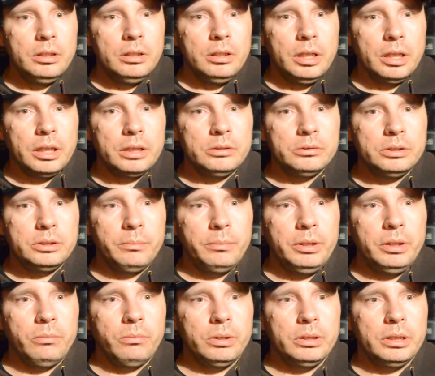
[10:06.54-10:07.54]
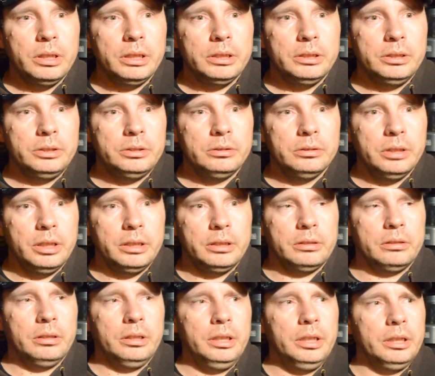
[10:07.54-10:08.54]
Like I know somebody that won like like
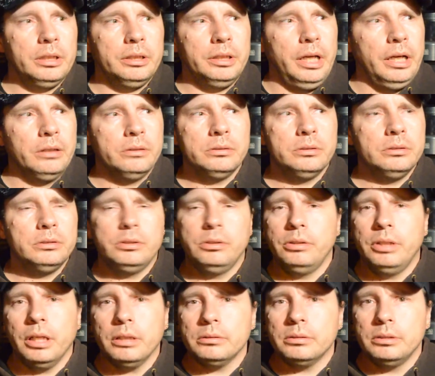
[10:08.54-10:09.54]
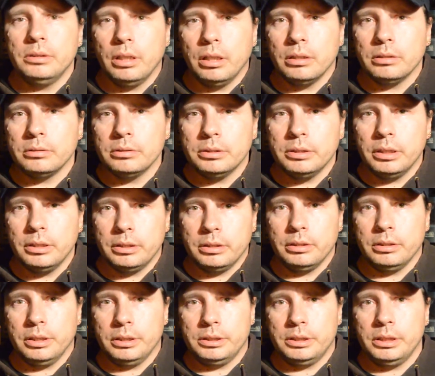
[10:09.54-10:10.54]
I think a thousand, two thousand dollars at the
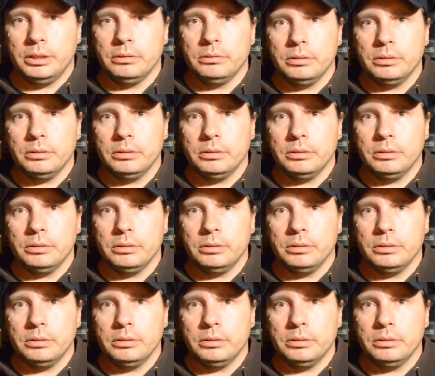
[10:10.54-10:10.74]
casino.